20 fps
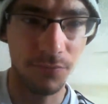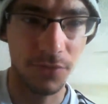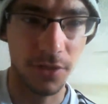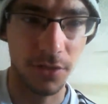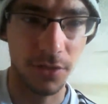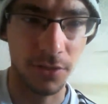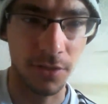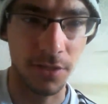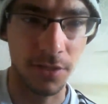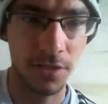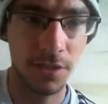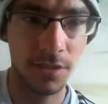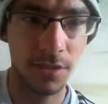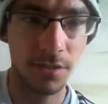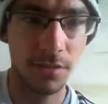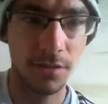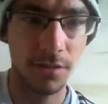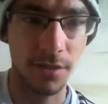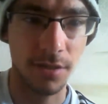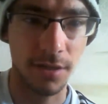They
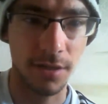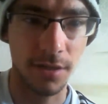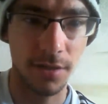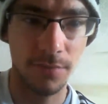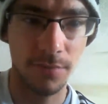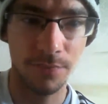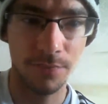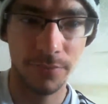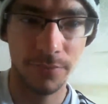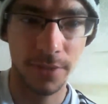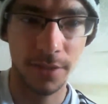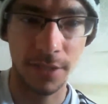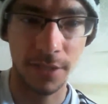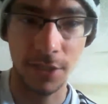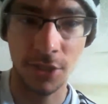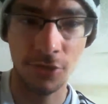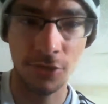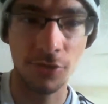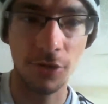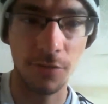
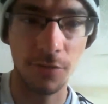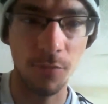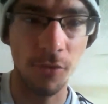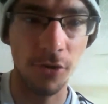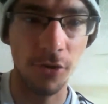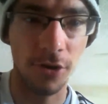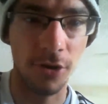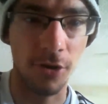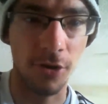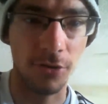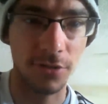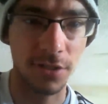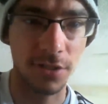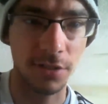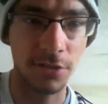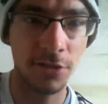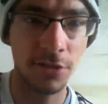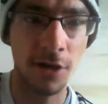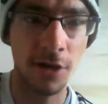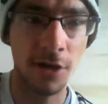scored more goals
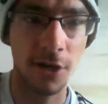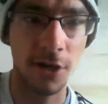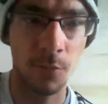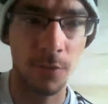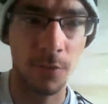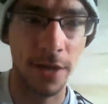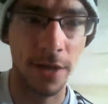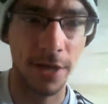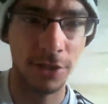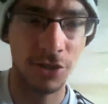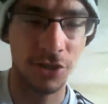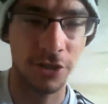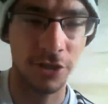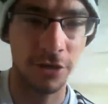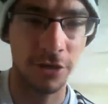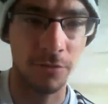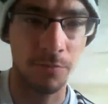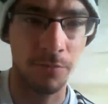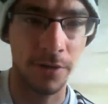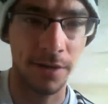than Tottenham last
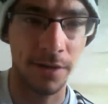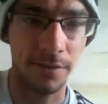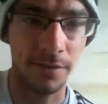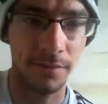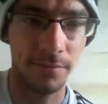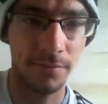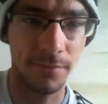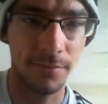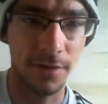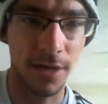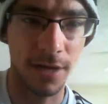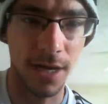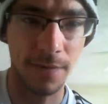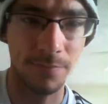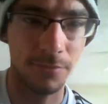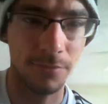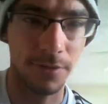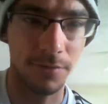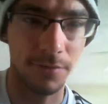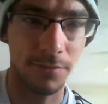year, but I
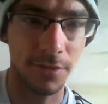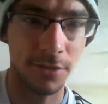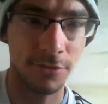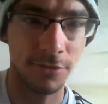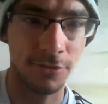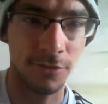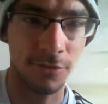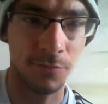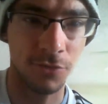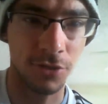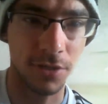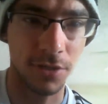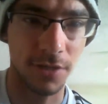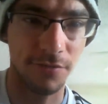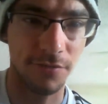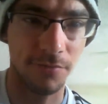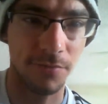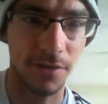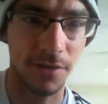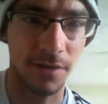believe this group should
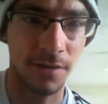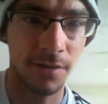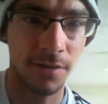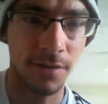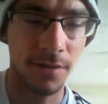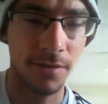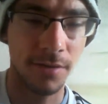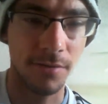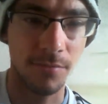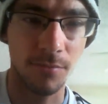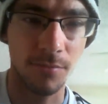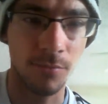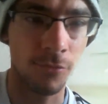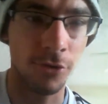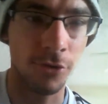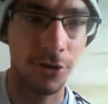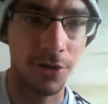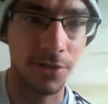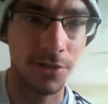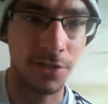even be
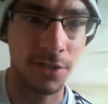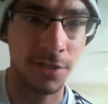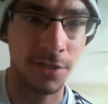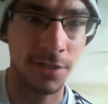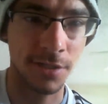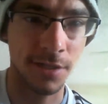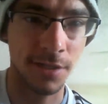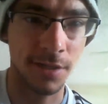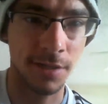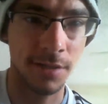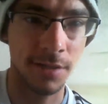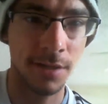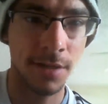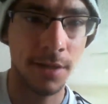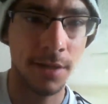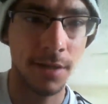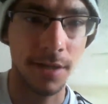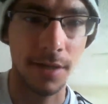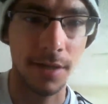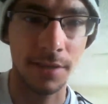more consistent,
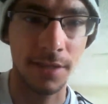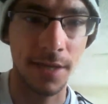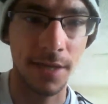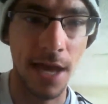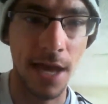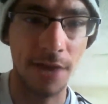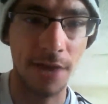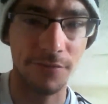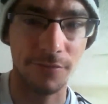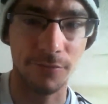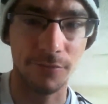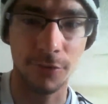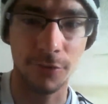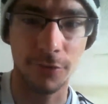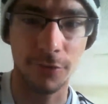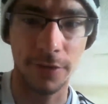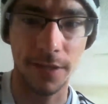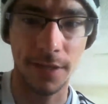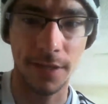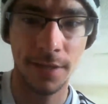and they haven't
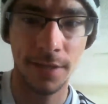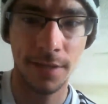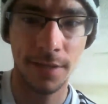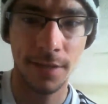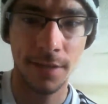really